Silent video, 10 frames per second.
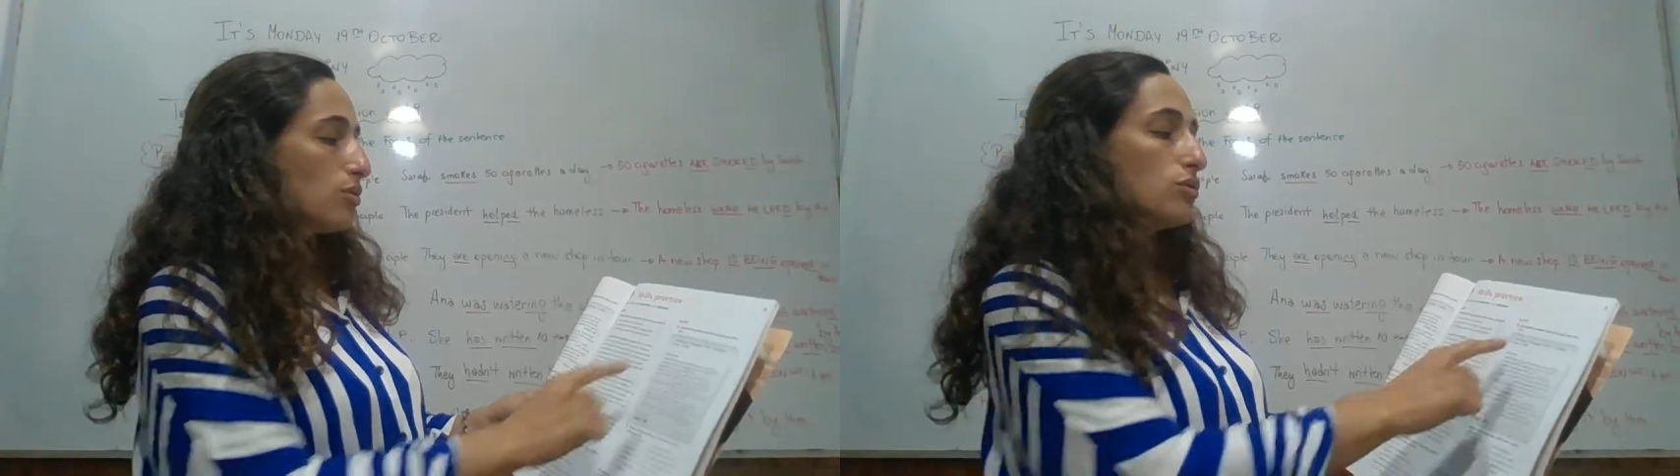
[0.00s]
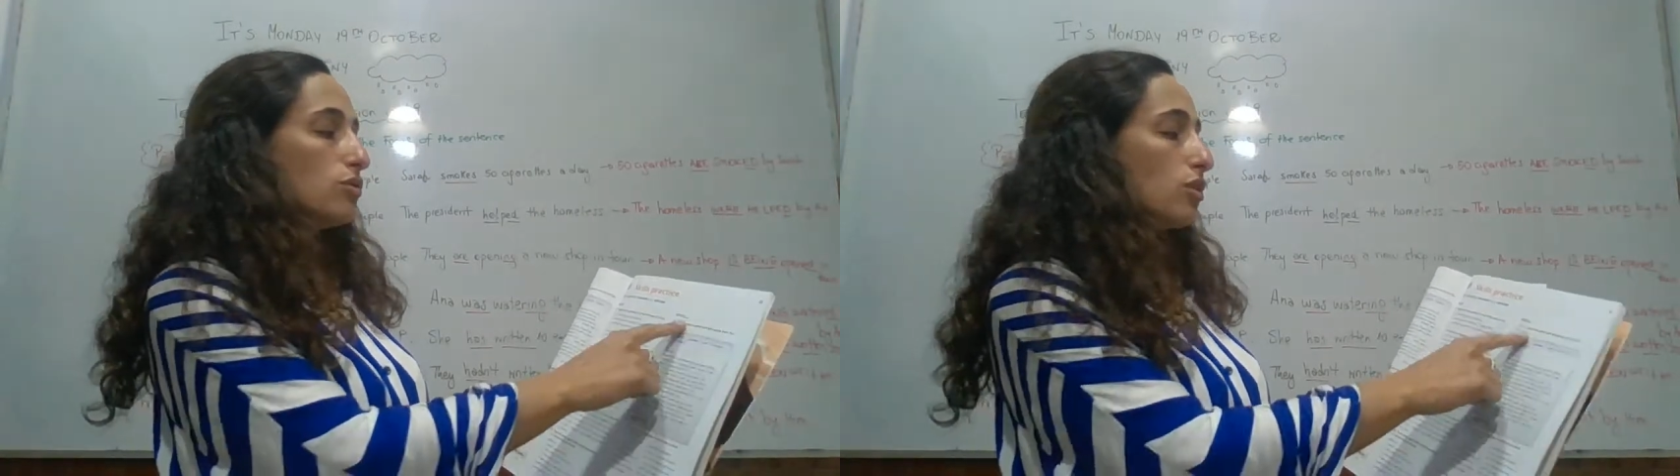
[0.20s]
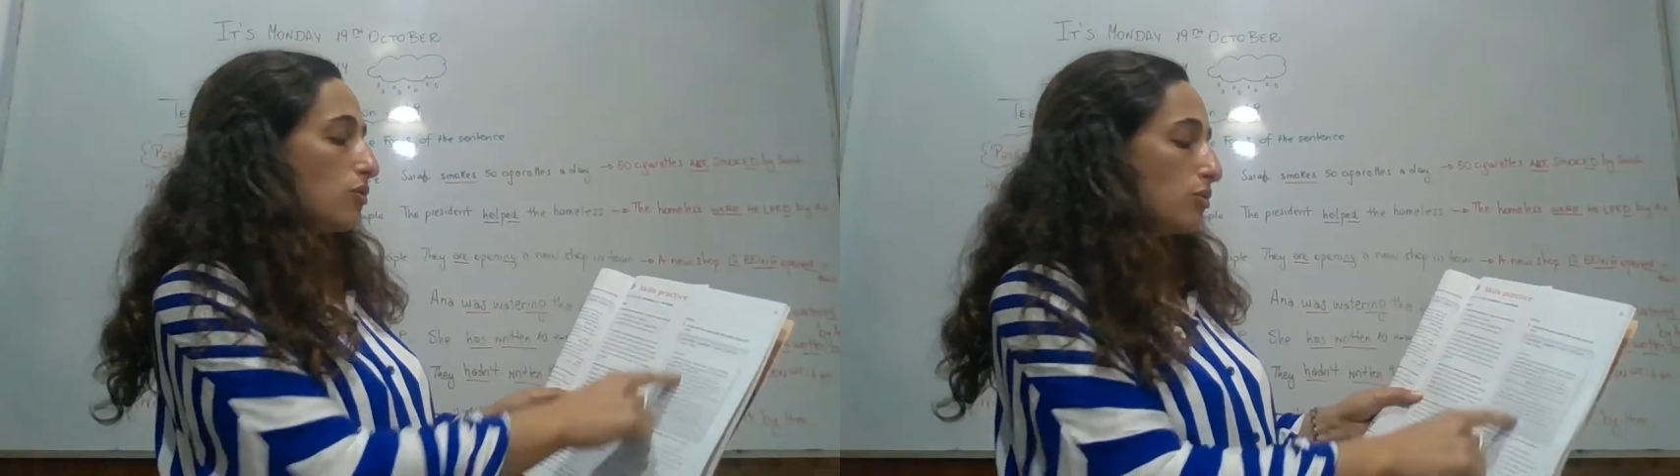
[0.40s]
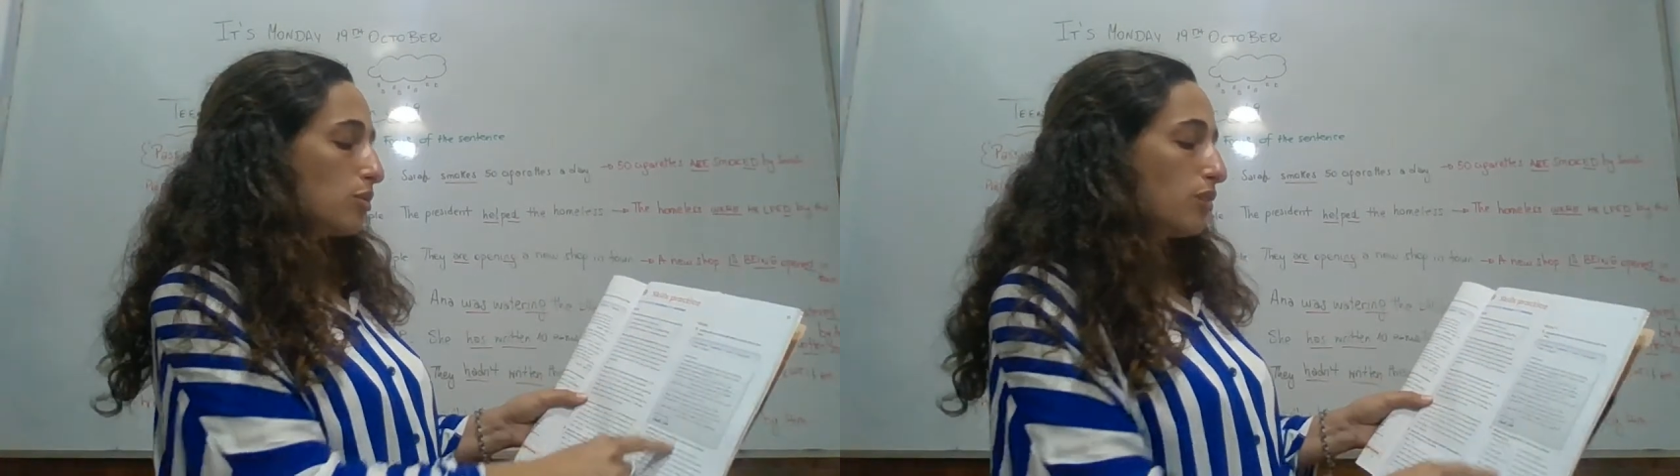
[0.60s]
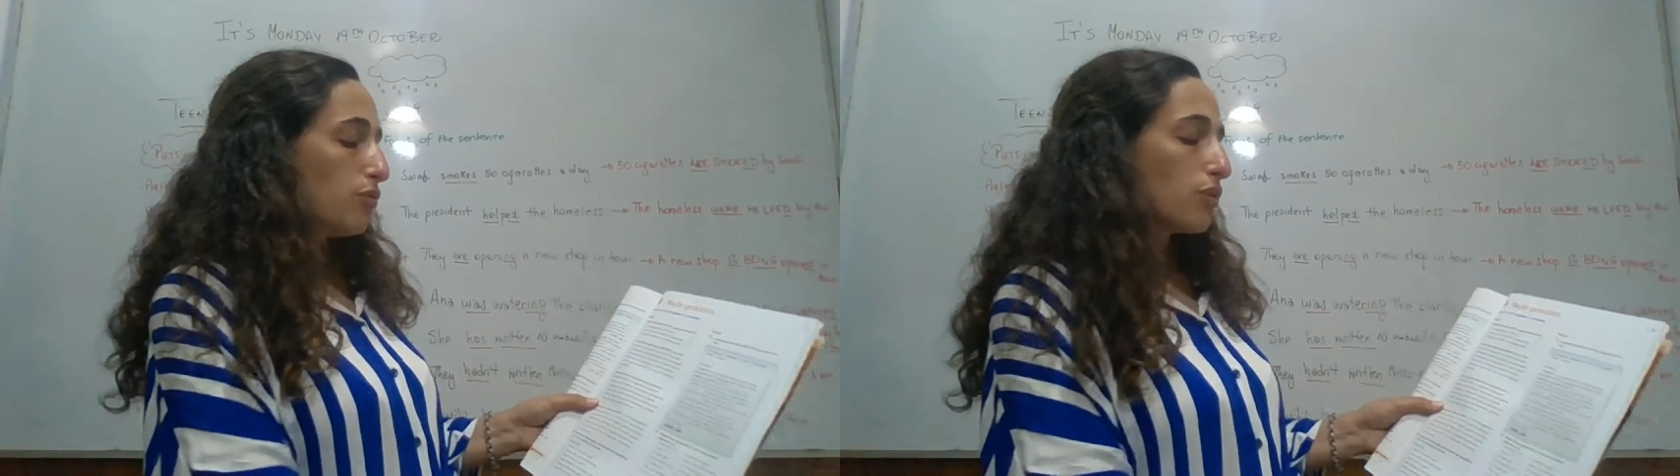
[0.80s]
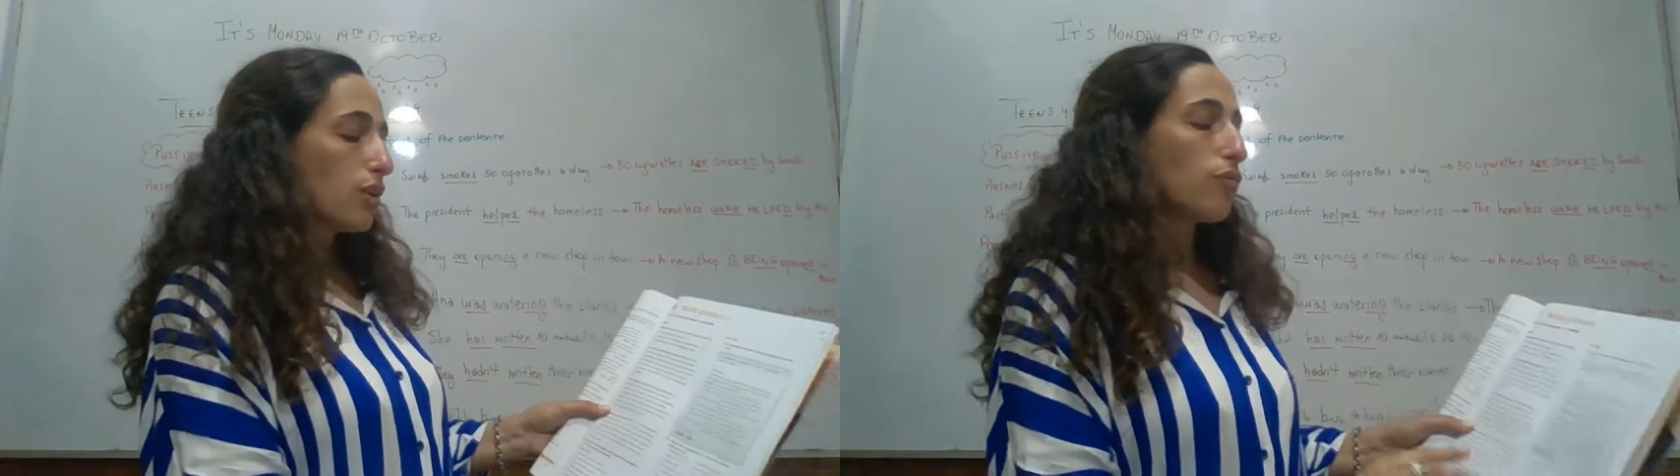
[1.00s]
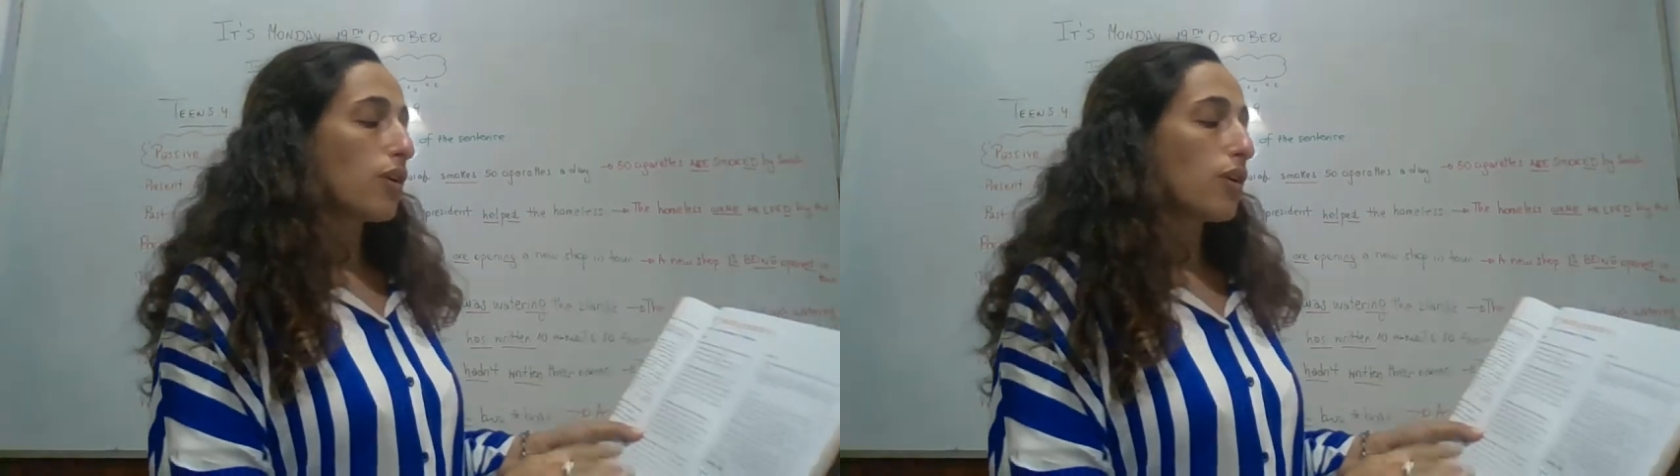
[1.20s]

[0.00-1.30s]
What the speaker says: not 3, 4, and 5.